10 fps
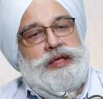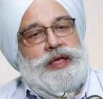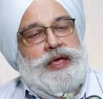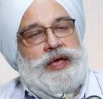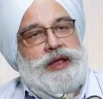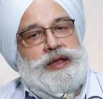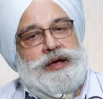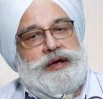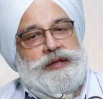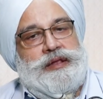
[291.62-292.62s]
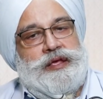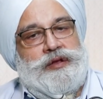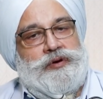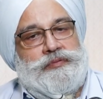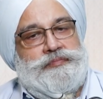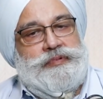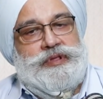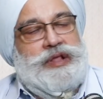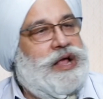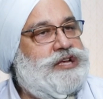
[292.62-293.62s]
and you know,
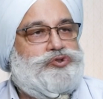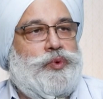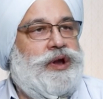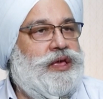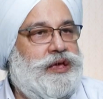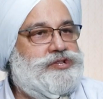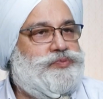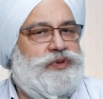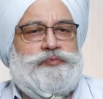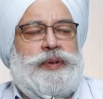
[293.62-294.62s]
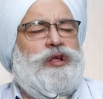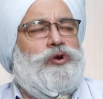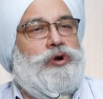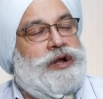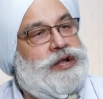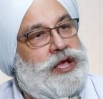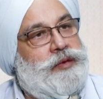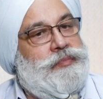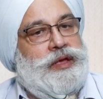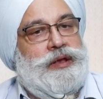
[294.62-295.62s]
the last 20 years we spent a lot of
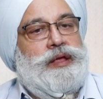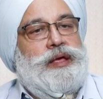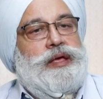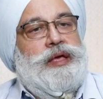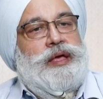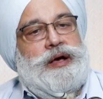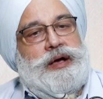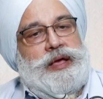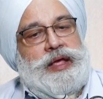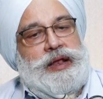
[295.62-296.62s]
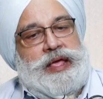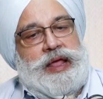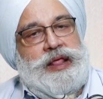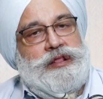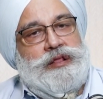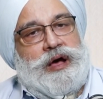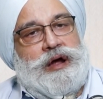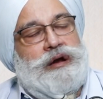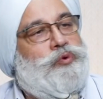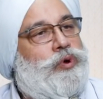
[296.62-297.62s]
time in mm uh, in getting
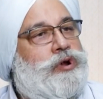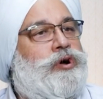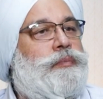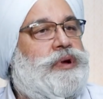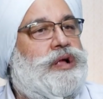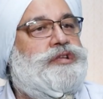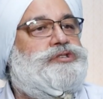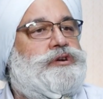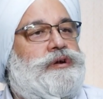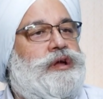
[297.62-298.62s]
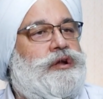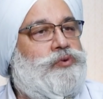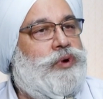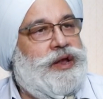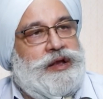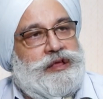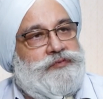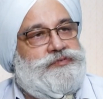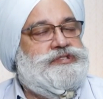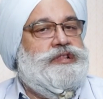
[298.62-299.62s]
our Qualcomm culture into our
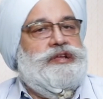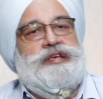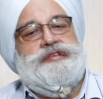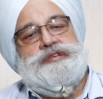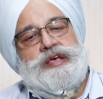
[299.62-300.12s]
Indian facilities,